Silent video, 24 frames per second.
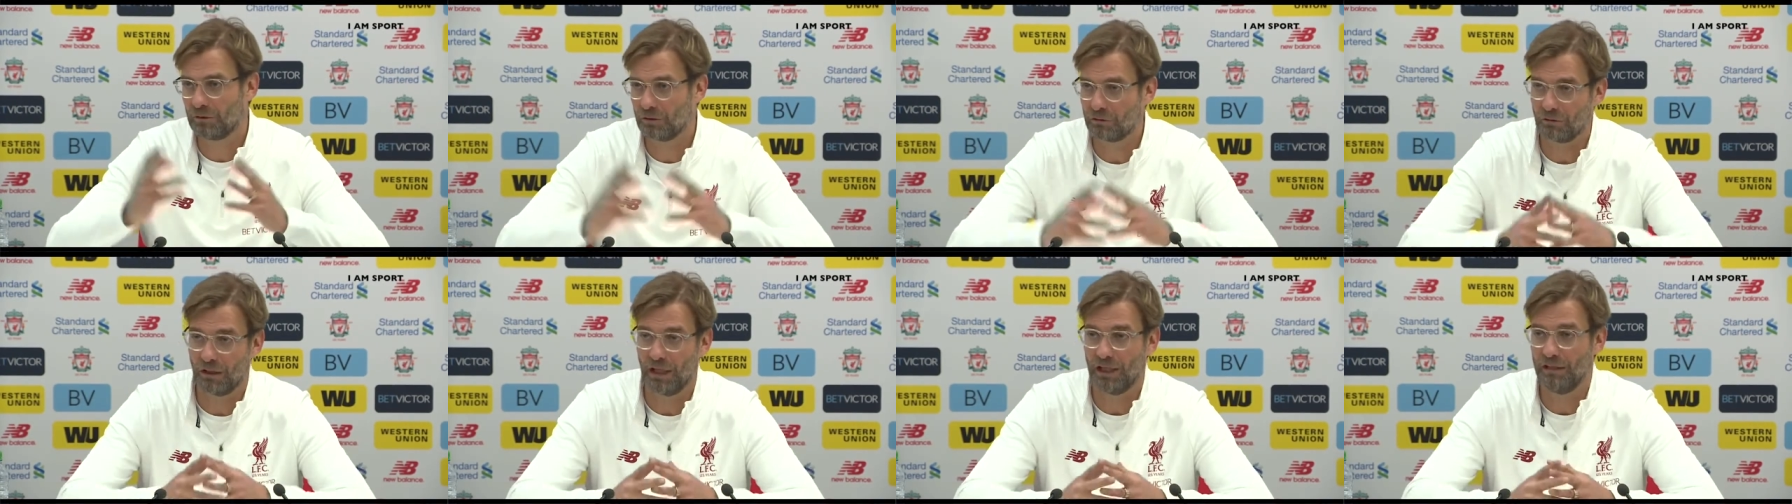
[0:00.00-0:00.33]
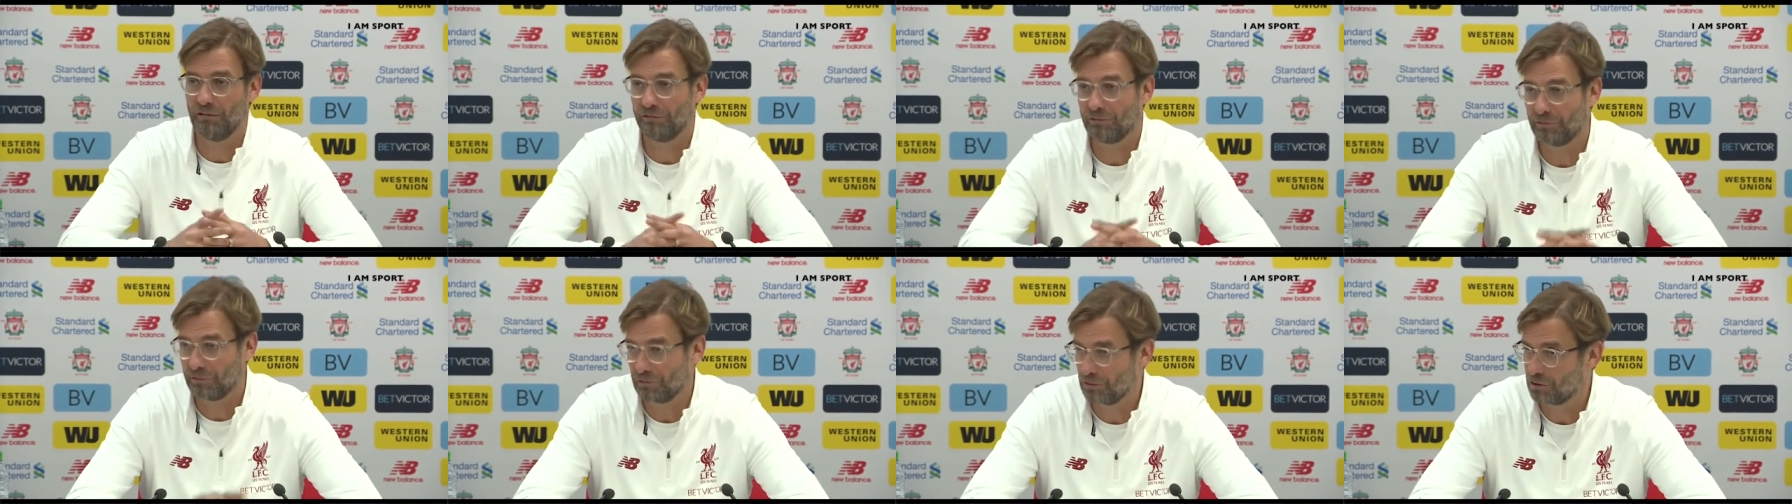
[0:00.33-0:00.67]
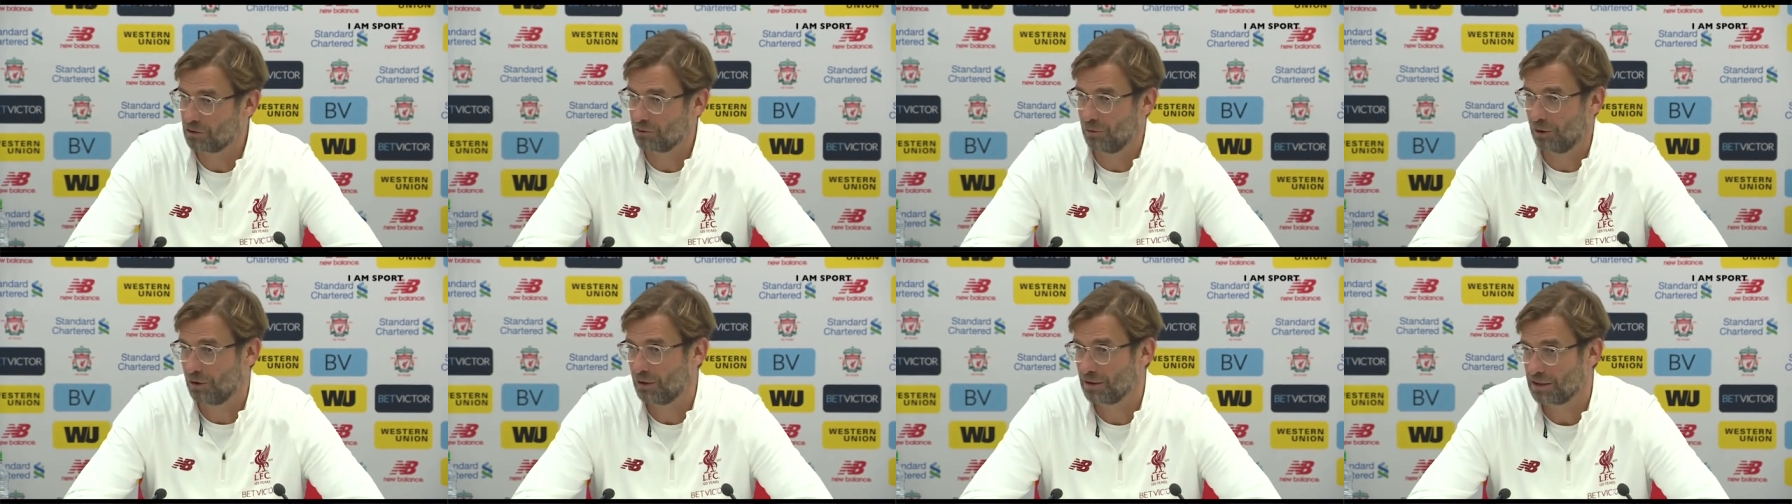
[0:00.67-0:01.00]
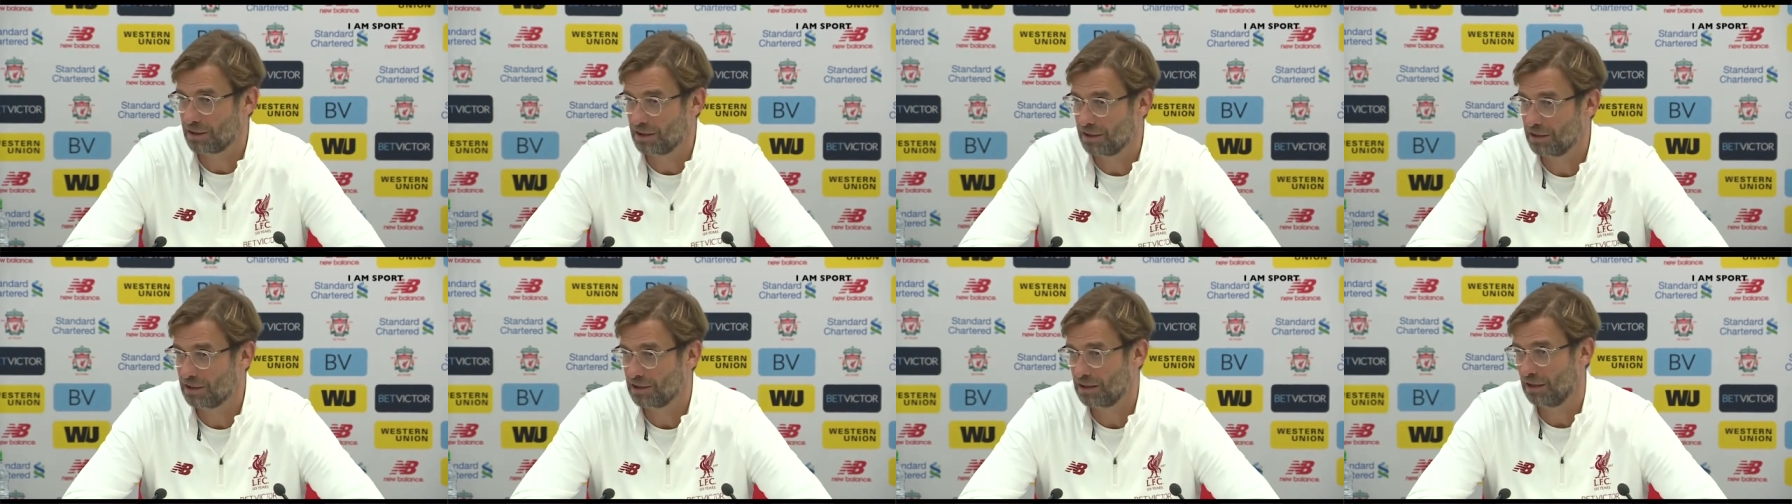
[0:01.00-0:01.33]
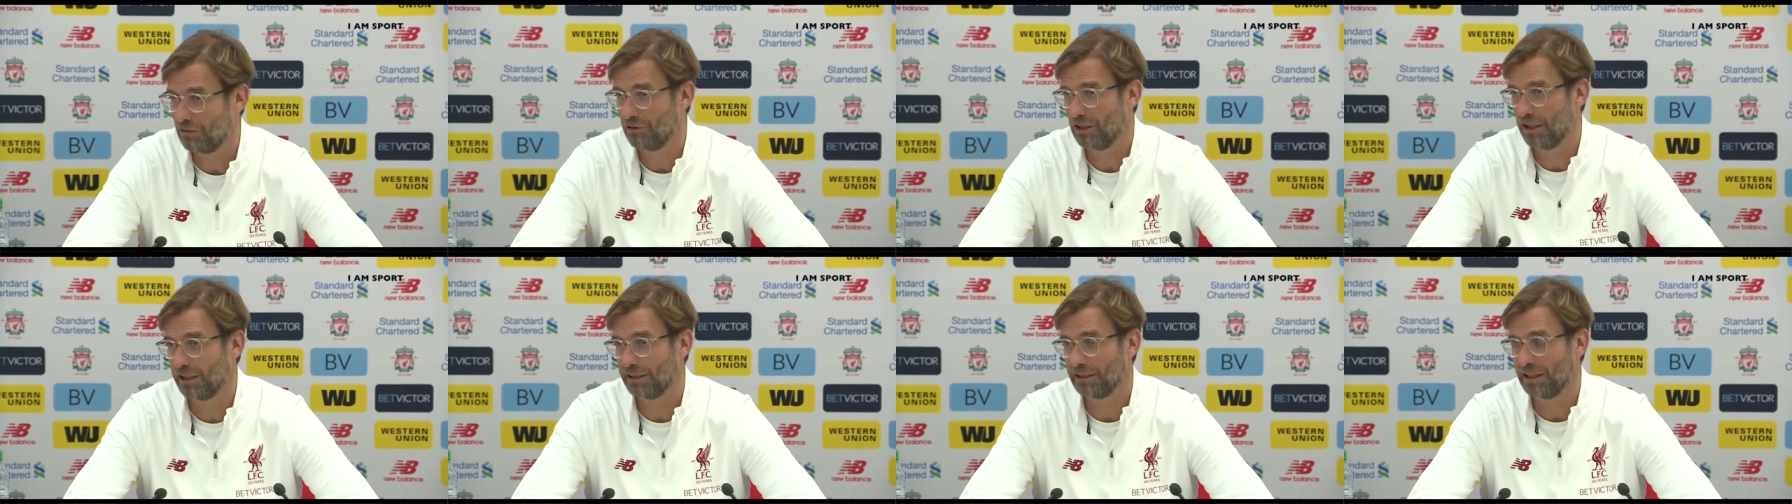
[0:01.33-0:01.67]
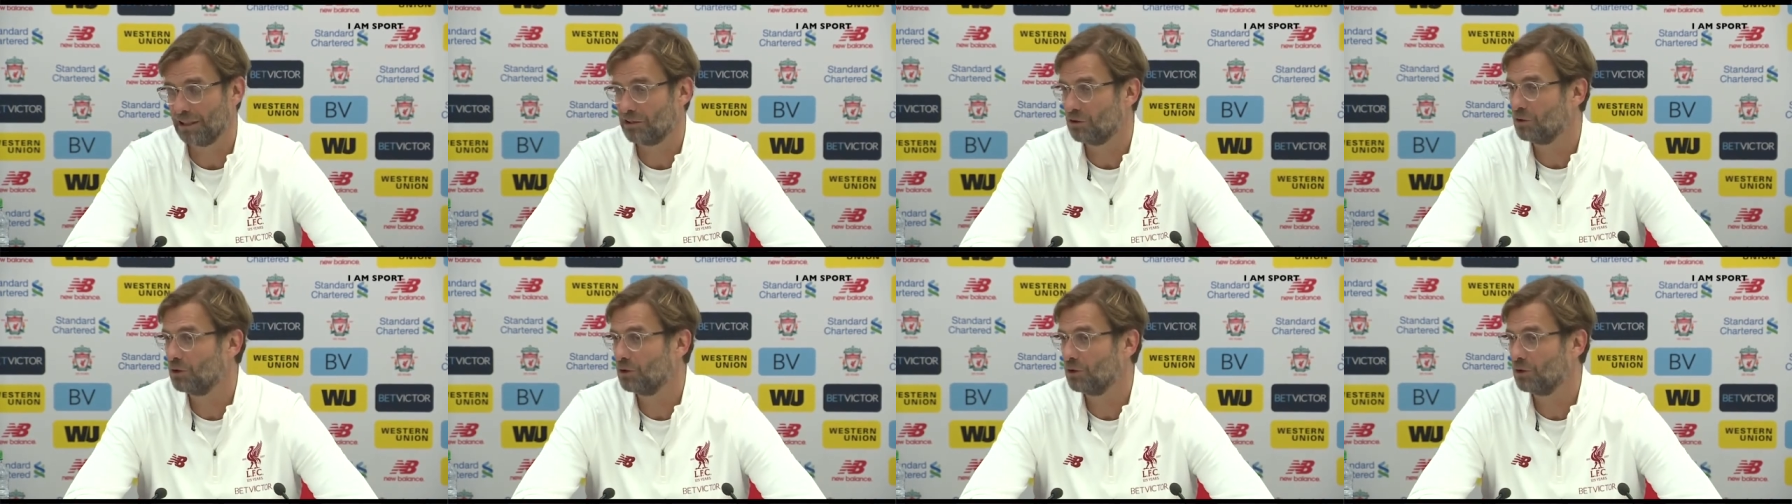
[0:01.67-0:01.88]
drive to Swansea, stuff like